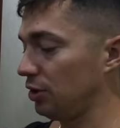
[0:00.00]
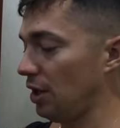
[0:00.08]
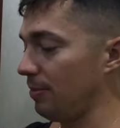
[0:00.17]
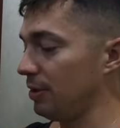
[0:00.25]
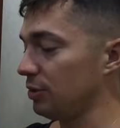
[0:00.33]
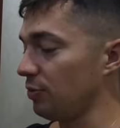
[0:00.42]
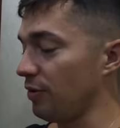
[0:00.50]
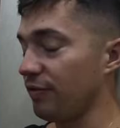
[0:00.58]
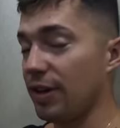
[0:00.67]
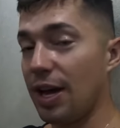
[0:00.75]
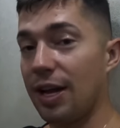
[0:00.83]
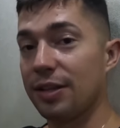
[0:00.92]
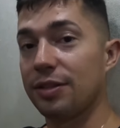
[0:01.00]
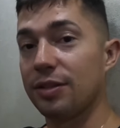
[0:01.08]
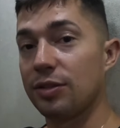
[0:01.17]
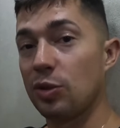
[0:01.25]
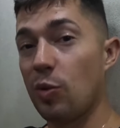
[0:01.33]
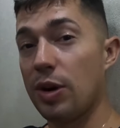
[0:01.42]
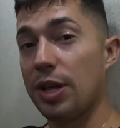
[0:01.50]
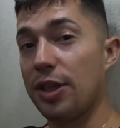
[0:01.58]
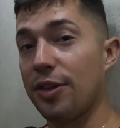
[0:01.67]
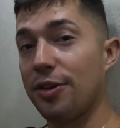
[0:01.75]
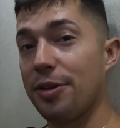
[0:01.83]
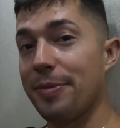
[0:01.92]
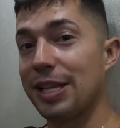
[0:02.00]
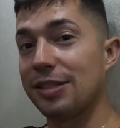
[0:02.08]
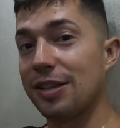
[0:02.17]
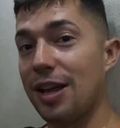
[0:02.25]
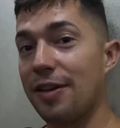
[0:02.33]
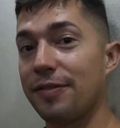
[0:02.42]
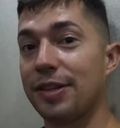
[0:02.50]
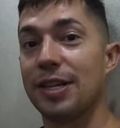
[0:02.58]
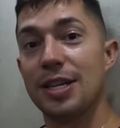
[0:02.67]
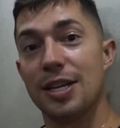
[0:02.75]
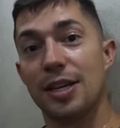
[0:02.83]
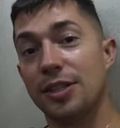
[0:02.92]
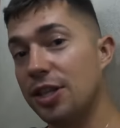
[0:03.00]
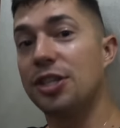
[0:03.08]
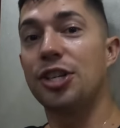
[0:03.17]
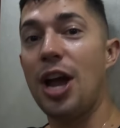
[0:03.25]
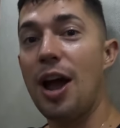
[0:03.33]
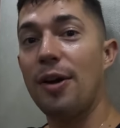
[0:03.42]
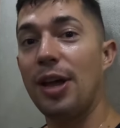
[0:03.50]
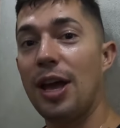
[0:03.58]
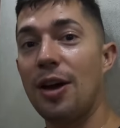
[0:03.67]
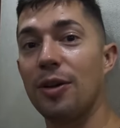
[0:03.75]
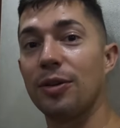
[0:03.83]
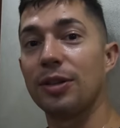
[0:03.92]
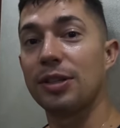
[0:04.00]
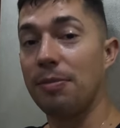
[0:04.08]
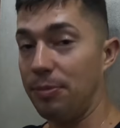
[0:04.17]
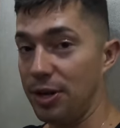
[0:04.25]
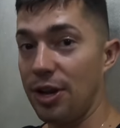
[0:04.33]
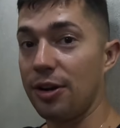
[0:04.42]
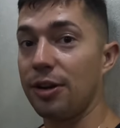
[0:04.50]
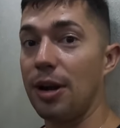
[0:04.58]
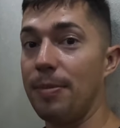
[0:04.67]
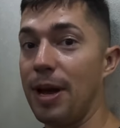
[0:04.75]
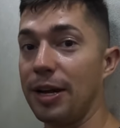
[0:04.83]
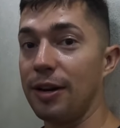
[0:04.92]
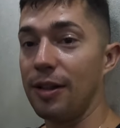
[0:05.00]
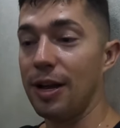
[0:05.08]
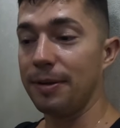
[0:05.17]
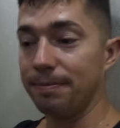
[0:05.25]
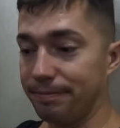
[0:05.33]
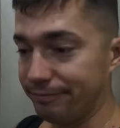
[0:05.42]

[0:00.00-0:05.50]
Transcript: So that means we've got 20, 30 minutes left to chow down, because I'm pretty hungry, I'm not gonna lie.